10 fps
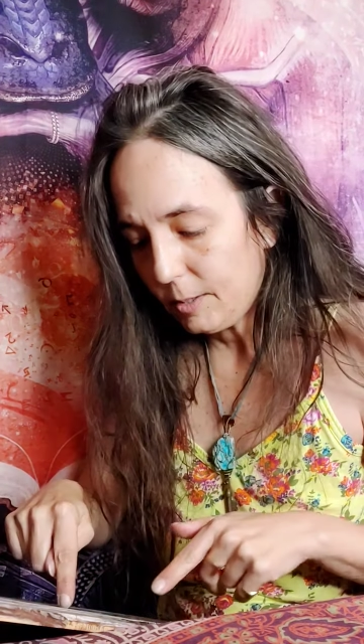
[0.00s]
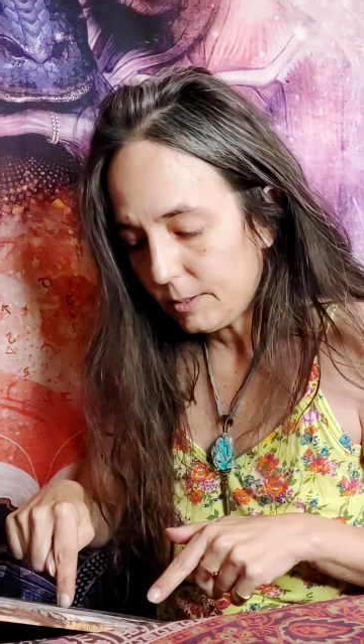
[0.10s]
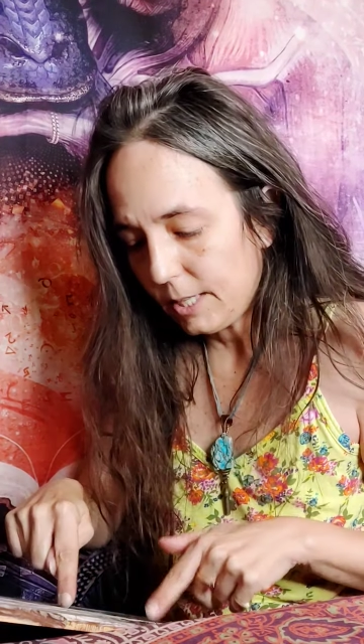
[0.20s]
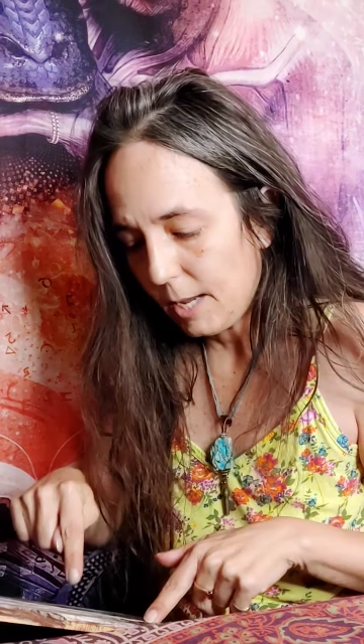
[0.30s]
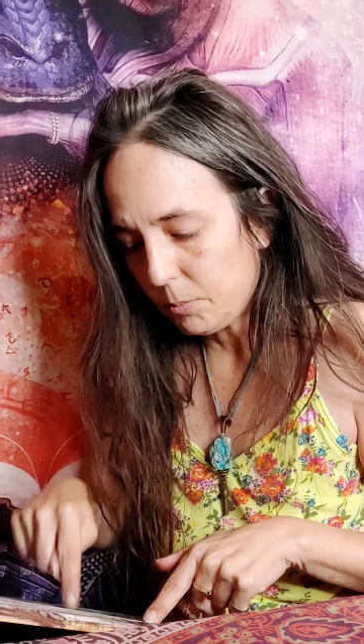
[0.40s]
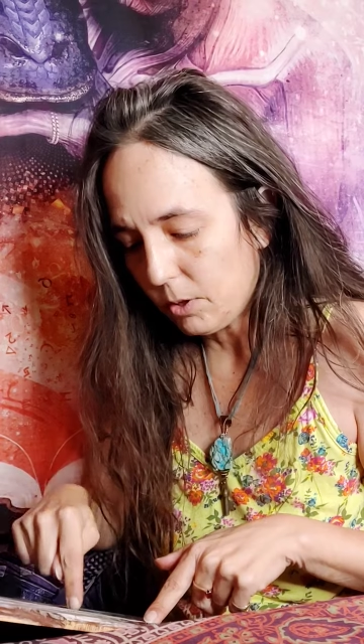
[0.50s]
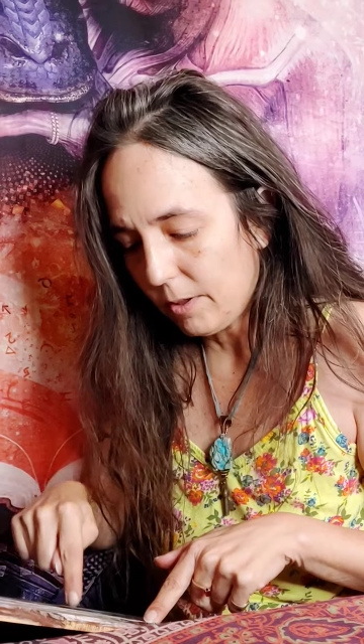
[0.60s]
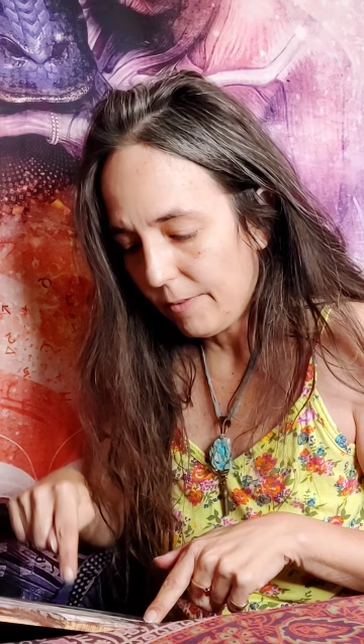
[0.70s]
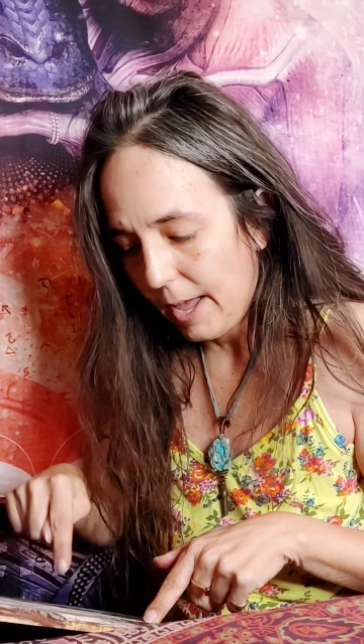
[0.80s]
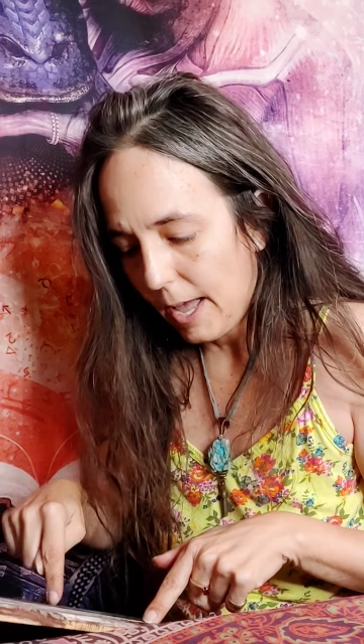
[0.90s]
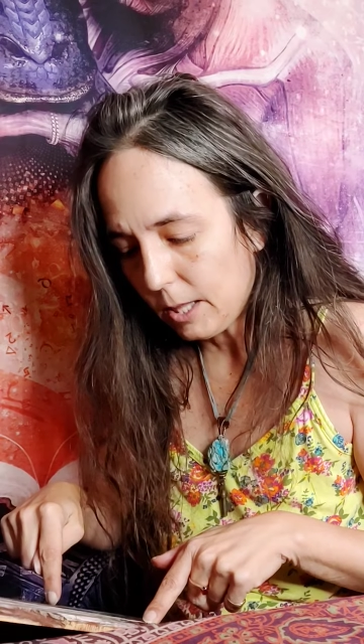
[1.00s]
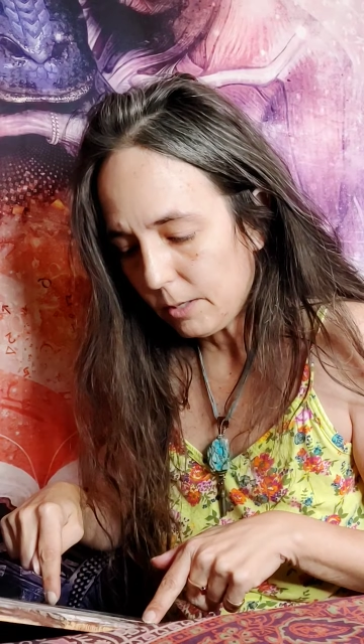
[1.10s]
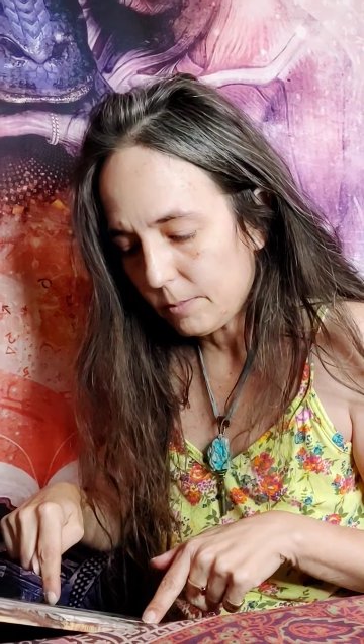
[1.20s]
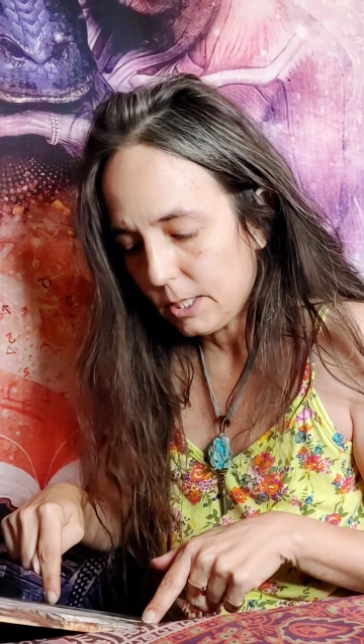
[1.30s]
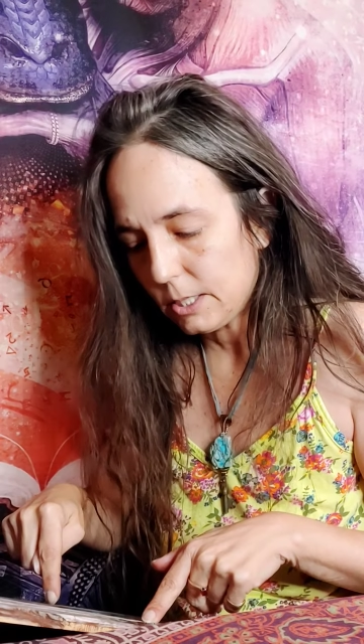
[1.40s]
table of
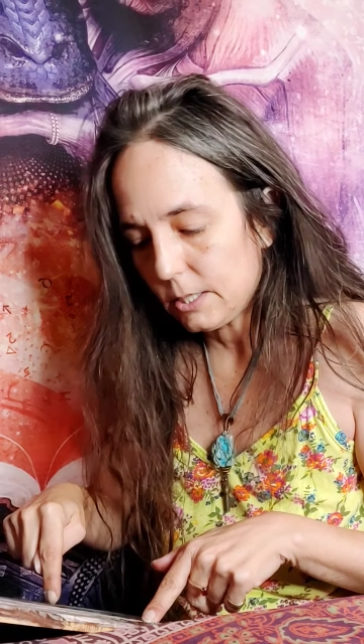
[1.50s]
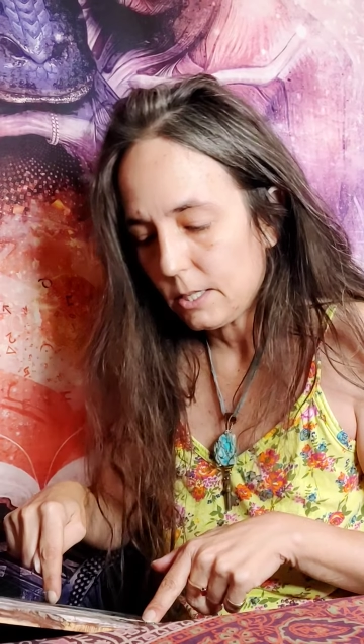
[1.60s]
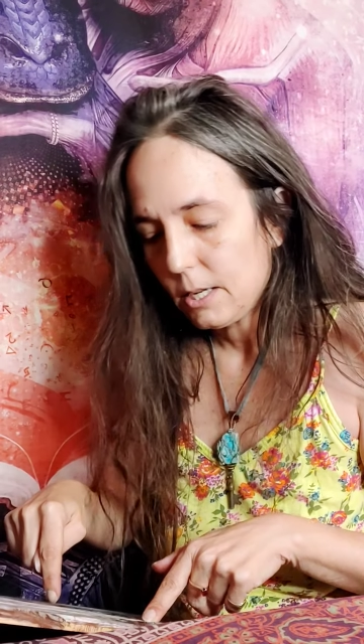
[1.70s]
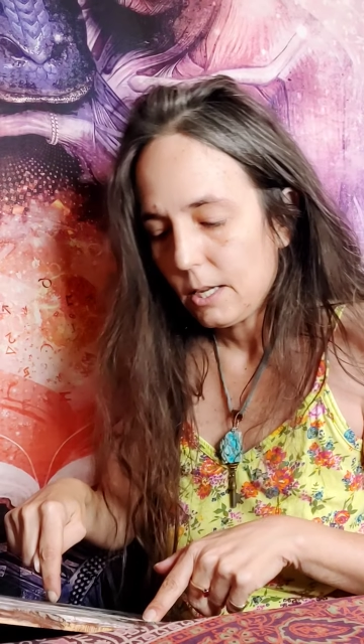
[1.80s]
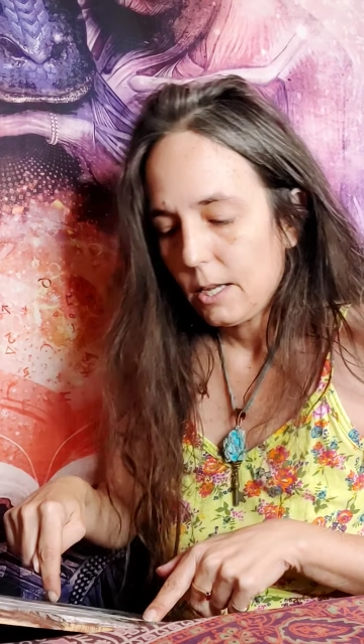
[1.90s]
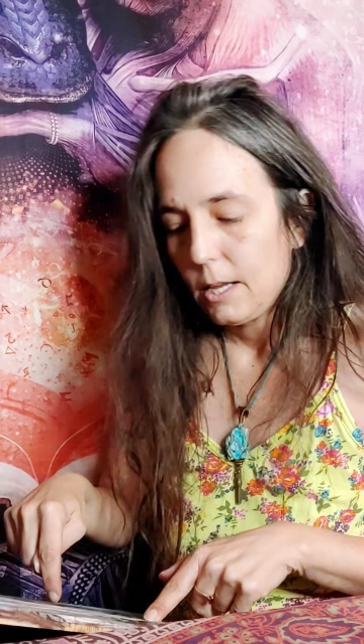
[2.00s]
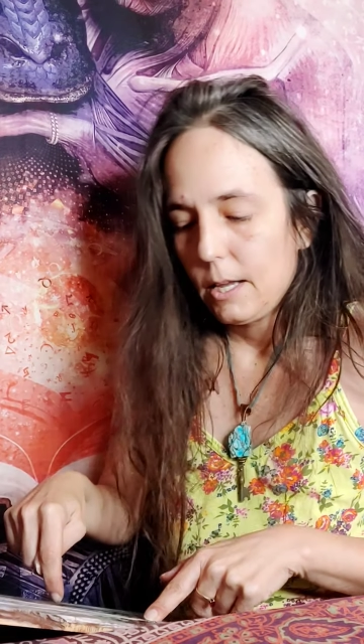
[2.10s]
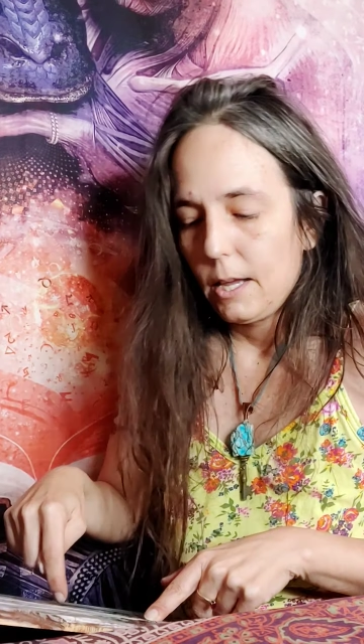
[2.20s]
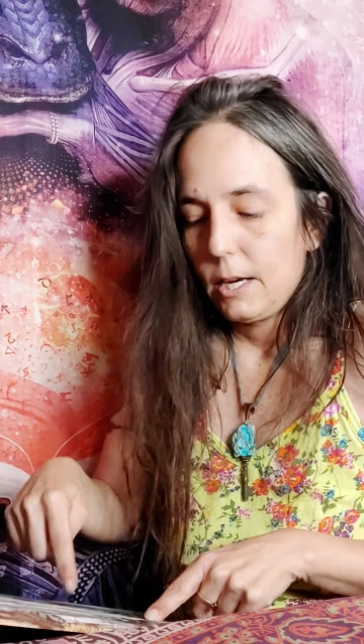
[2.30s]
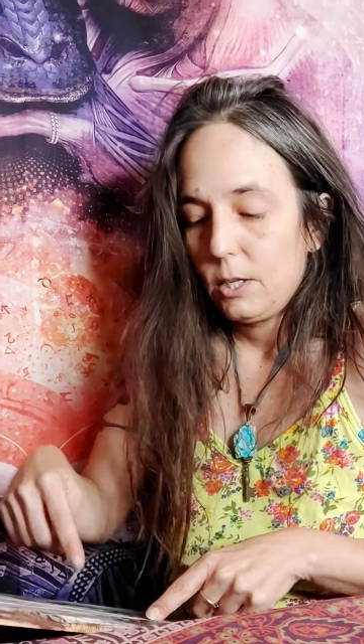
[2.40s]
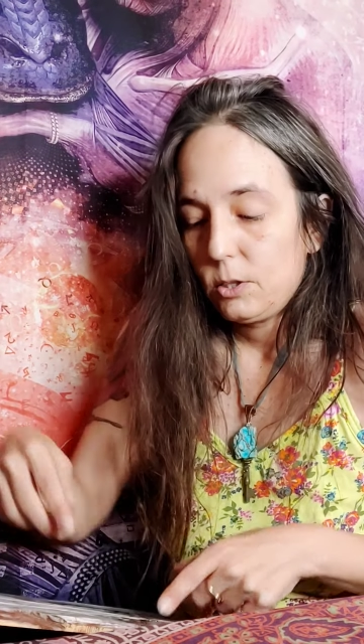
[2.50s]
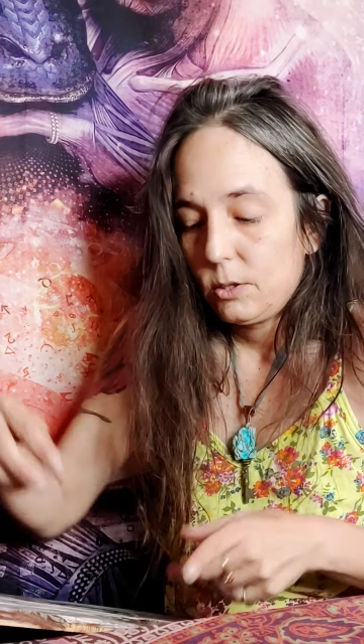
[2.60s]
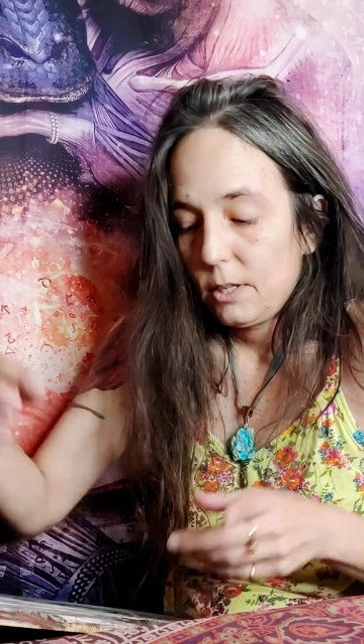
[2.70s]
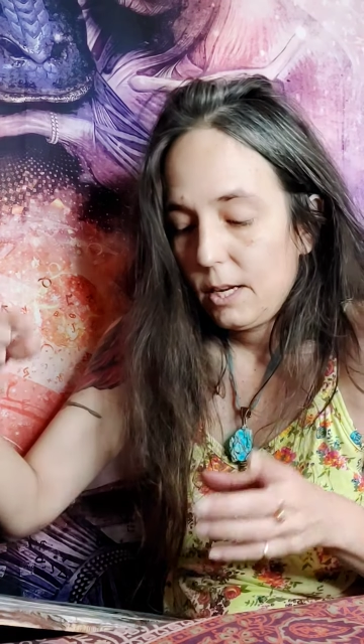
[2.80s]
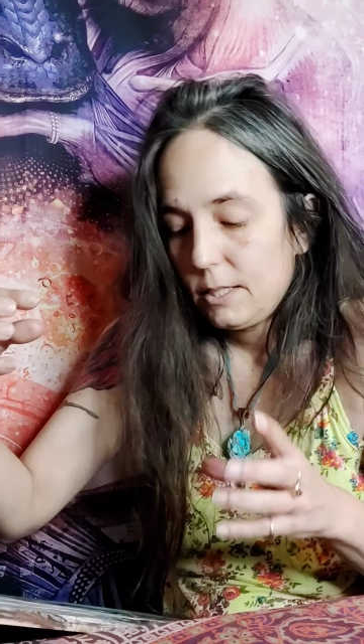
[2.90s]
elements. And
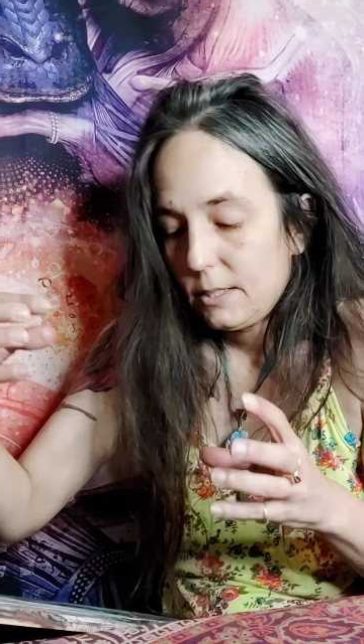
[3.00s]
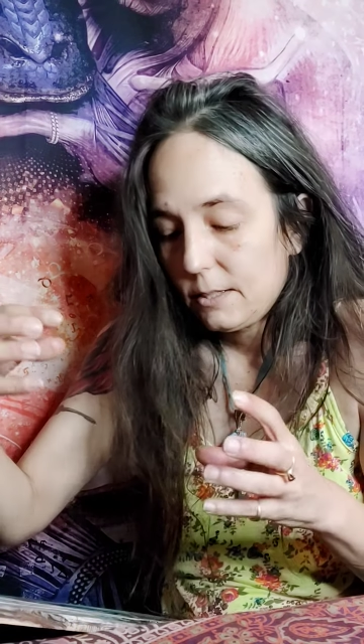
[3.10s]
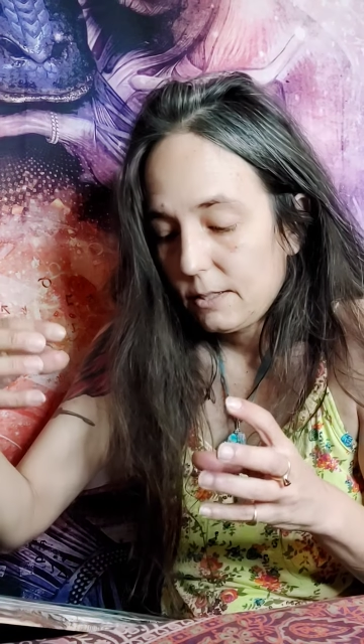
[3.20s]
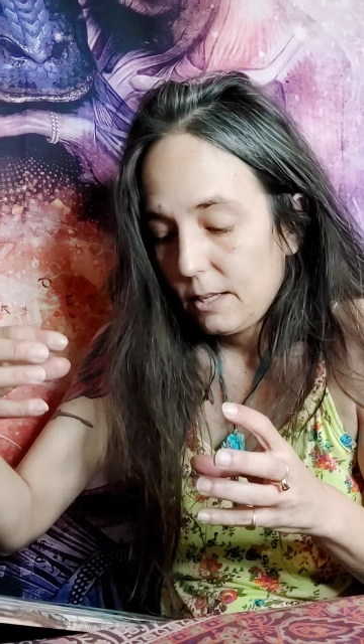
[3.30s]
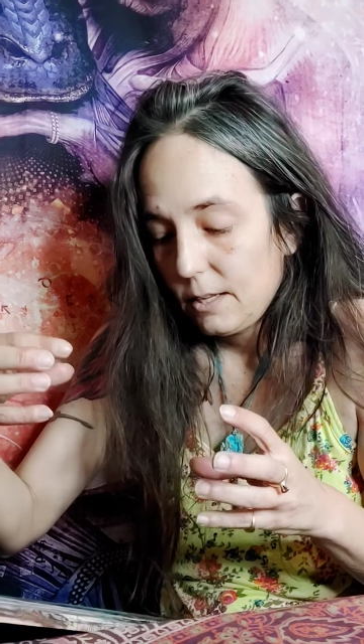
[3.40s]
it's, it's,